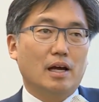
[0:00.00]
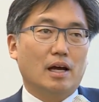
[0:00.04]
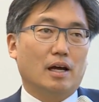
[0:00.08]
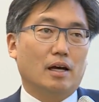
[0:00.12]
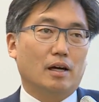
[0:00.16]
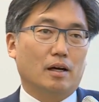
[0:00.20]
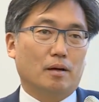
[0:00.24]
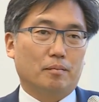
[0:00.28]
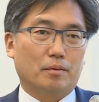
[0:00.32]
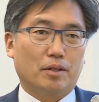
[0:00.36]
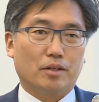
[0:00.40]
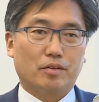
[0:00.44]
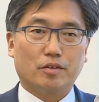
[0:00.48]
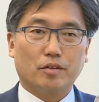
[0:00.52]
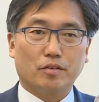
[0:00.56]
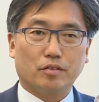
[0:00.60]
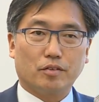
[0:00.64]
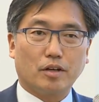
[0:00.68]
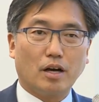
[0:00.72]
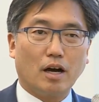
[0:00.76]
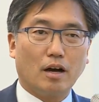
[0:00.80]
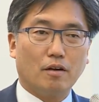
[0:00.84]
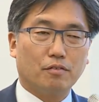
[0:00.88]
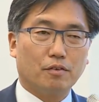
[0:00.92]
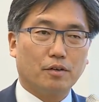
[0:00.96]
Um, this is
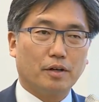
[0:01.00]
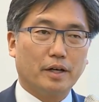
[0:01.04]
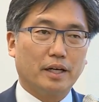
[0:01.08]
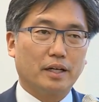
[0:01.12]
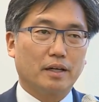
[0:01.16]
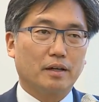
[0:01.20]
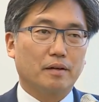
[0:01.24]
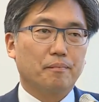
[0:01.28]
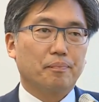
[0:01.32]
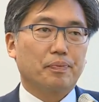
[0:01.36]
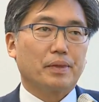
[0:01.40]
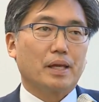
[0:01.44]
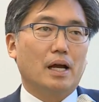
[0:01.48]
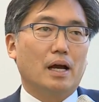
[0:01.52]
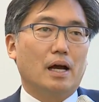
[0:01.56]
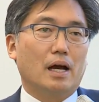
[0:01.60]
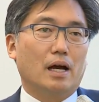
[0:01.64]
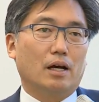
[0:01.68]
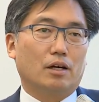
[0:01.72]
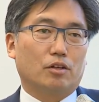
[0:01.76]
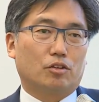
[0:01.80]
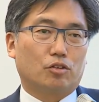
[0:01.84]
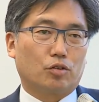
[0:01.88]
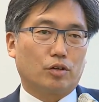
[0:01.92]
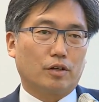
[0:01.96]
covering
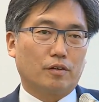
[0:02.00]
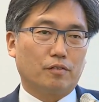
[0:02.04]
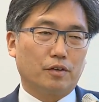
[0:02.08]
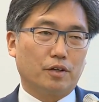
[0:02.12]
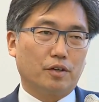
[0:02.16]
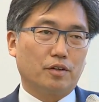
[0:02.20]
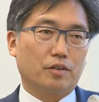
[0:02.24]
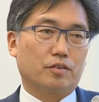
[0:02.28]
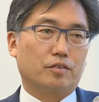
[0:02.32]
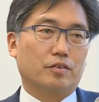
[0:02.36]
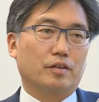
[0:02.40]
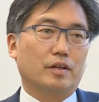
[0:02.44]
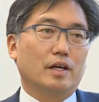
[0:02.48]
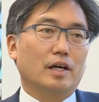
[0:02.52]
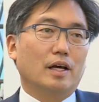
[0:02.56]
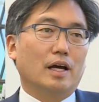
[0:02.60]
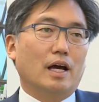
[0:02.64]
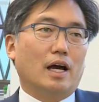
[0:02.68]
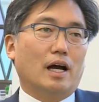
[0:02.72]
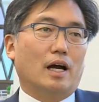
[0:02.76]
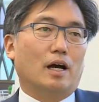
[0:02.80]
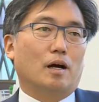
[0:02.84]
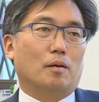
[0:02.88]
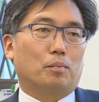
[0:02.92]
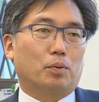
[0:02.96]
uh, Trivers
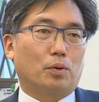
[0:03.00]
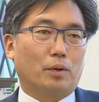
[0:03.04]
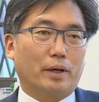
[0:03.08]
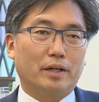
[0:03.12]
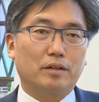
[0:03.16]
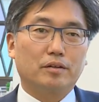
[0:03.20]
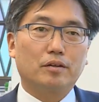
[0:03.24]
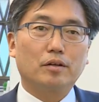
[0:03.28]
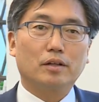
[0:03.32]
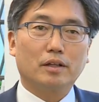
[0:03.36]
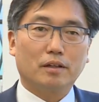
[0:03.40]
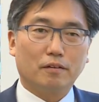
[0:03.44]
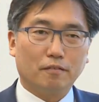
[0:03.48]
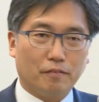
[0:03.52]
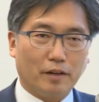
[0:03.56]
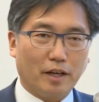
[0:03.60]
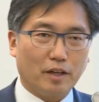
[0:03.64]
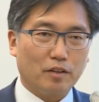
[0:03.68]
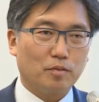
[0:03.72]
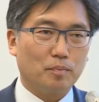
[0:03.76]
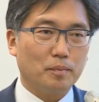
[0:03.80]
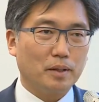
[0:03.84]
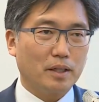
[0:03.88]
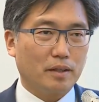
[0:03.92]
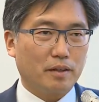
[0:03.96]
uh, parental
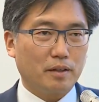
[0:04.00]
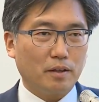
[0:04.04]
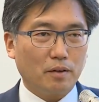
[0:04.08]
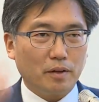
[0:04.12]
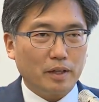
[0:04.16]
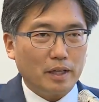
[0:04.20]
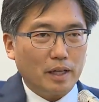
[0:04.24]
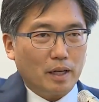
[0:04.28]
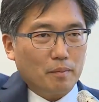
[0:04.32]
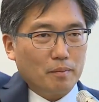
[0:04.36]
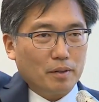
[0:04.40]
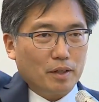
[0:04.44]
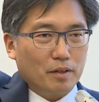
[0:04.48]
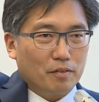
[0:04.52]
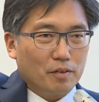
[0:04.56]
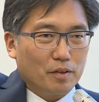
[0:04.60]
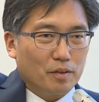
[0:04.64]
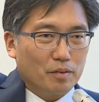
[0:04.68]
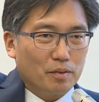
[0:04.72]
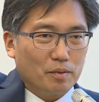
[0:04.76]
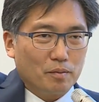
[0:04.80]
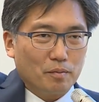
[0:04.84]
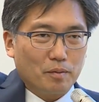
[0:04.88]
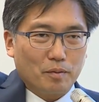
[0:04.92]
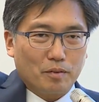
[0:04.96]
investment theory. How many of
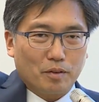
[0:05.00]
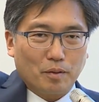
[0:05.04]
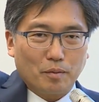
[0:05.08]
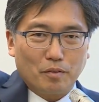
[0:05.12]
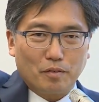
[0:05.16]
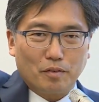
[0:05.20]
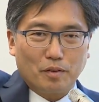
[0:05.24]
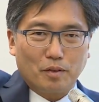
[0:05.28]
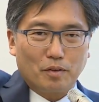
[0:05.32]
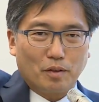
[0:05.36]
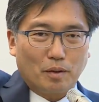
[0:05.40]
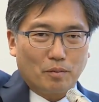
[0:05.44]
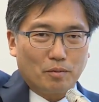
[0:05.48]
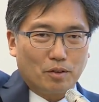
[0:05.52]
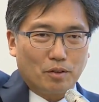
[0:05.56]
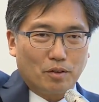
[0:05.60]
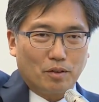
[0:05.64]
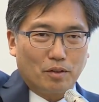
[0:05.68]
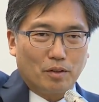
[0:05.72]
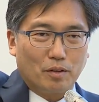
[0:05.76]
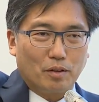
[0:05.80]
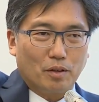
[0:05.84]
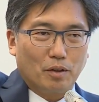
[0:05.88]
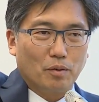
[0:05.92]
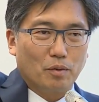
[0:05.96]
you, some of you, I'm sure
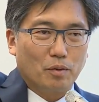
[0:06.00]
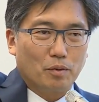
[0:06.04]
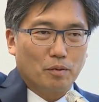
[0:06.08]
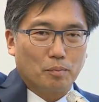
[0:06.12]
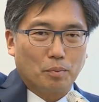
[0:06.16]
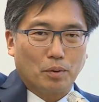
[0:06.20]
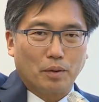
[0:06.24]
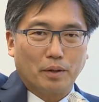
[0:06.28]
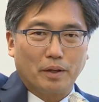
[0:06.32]
know